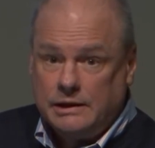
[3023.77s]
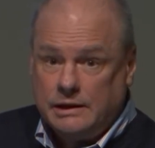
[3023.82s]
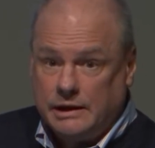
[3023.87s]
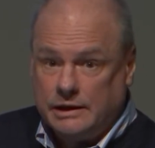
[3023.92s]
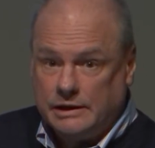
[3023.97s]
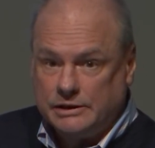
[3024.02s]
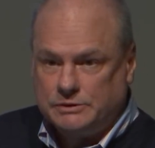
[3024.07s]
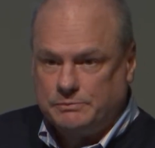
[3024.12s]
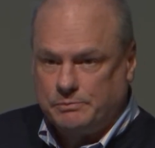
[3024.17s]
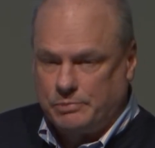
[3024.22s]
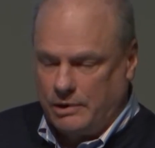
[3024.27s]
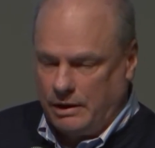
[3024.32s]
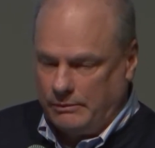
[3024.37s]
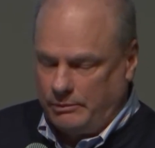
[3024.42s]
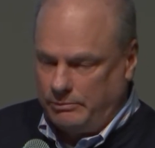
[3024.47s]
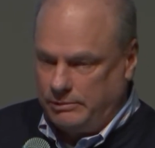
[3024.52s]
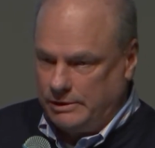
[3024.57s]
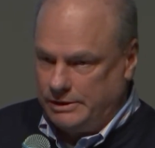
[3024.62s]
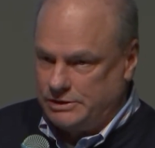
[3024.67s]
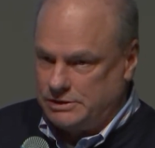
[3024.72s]
And it's
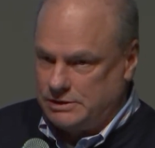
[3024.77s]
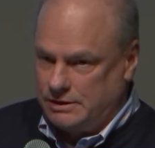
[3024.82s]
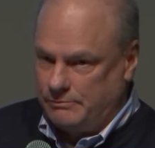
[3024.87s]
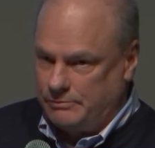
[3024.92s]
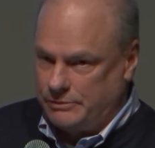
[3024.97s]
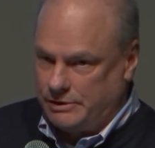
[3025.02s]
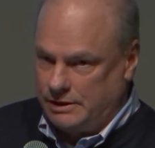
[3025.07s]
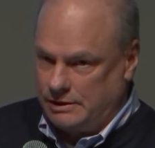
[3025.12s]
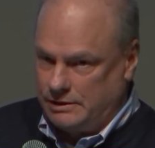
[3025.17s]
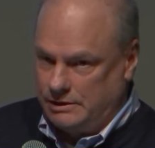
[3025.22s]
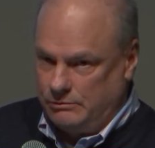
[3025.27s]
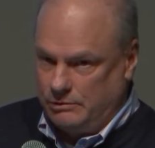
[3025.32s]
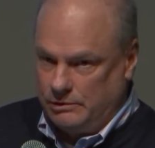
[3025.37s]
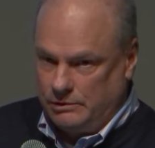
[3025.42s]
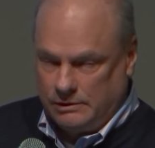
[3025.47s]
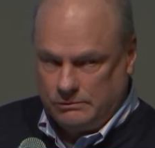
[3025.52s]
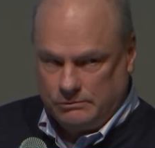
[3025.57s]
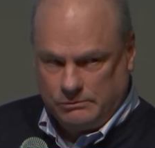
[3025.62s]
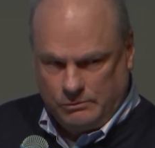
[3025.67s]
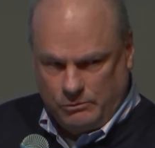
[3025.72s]
probably something that
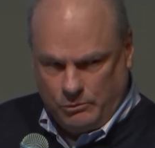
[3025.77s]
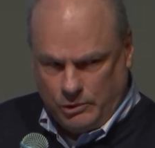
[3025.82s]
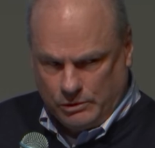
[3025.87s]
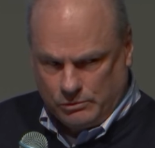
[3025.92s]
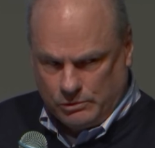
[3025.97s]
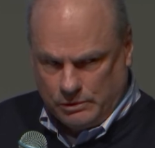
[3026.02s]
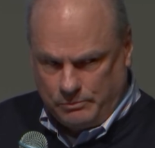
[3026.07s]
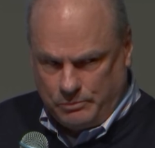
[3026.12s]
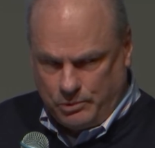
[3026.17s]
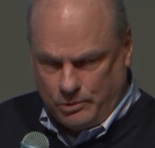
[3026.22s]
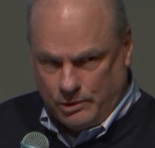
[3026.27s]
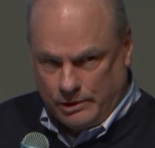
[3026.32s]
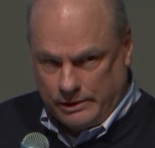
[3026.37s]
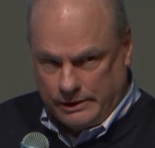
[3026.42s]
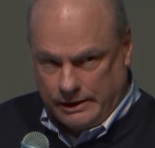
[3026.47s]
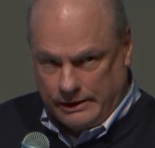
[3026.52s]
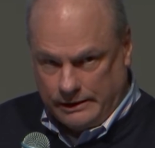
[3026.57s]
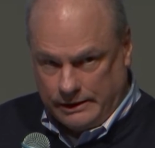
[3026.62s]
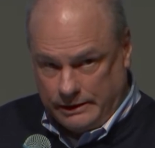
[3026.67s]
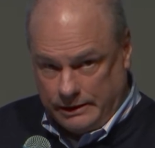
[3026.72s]
we'll report
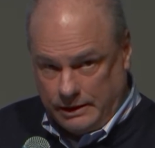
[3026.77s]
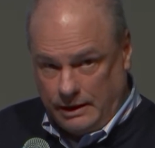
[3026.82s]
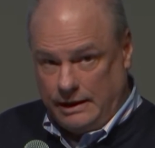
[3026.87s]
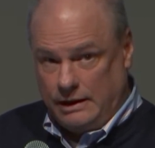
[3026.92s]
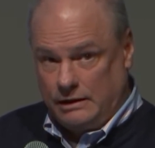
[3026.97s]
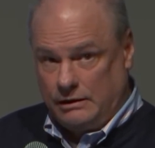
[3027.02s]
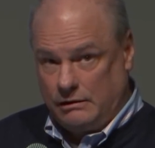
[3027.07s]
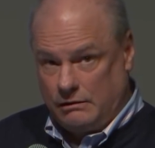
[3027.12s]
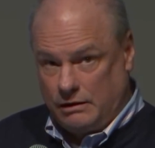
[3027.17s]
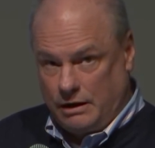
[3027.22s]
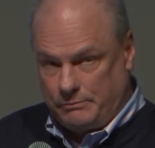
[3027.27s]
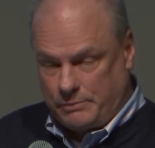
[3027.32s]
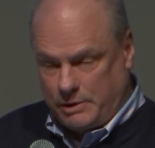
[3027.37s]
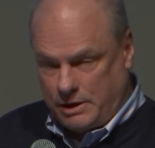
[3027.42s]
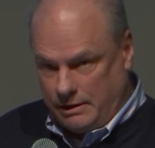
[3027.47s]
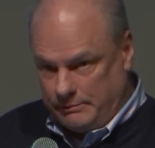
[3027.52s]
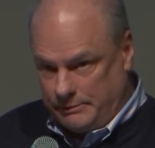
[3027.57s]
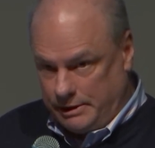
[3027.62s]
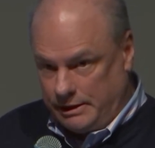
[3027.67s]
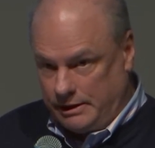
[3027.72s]
on in our
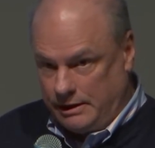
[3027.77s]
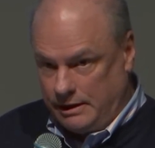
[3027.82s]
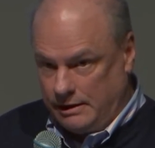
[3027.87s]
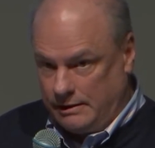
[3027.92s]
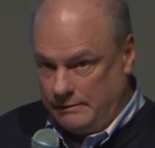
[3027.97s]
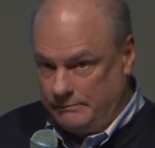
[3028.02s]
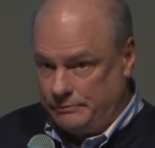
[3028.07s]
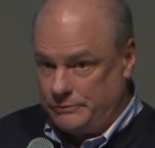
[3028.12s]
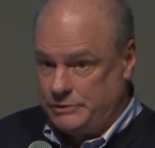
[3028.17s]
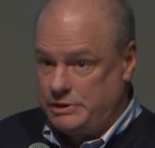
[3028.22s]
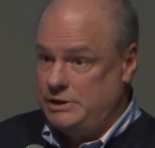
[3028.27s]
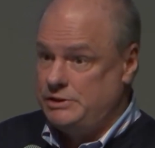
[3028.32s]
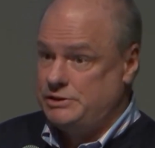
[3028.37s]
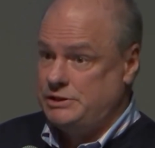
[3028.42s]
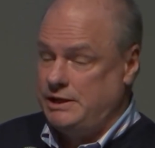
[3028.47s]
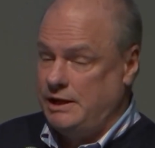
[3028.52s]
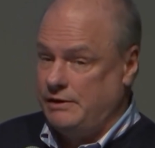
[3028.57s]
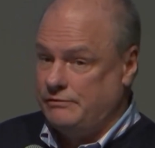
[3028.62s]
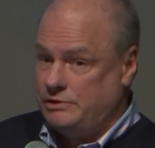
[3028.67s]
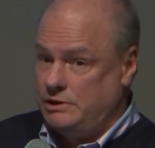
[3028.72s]
upcoming
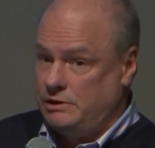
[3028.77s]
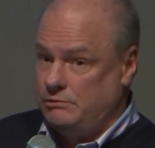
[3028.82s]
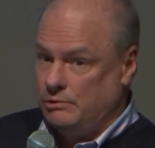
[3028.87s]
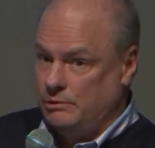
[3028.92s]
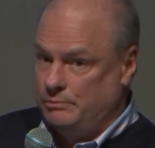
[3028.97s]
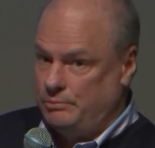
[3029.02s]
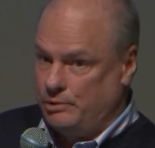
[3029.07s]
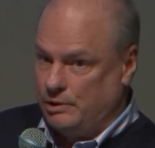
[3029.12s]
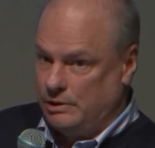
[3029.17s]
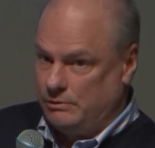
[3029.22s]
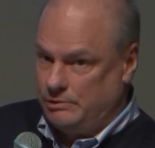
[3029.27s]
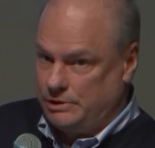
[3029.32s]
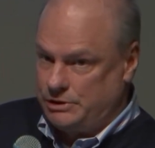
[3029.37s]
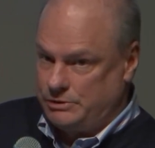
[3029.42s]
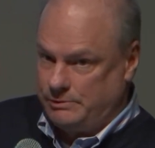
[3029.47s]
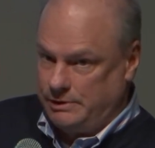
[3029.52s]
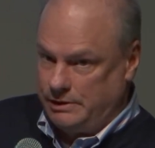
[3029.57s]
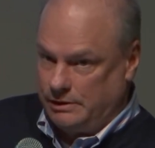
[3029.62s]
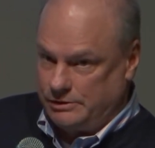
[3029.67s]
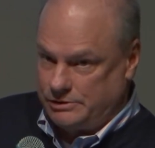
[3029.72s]
TCFD report, which
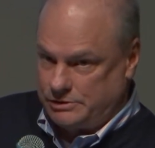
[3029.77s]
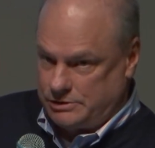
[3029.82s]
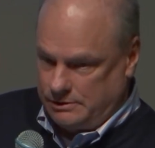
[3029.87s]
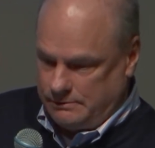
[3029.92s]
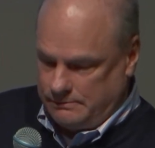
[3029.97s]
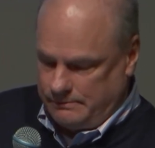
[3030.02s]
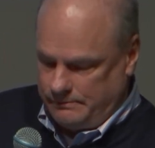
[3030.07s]
we also